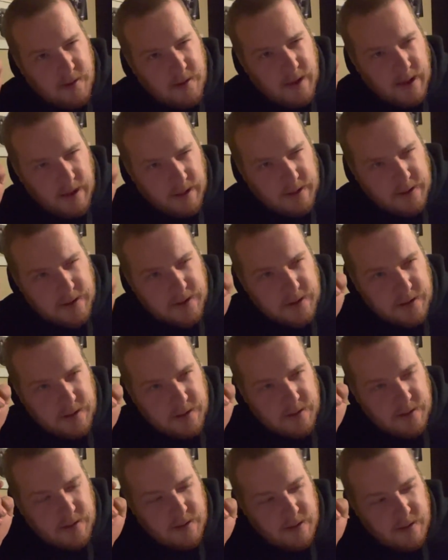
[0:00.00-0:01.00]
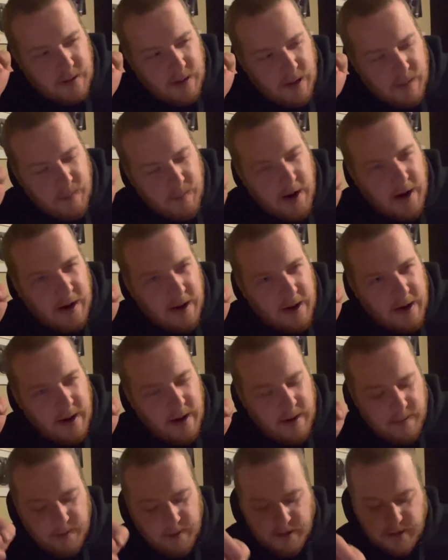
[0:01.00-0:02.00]
at least in my
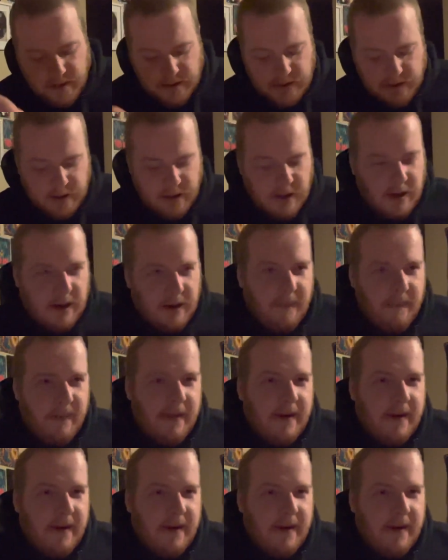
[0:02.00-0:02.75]
eye, because like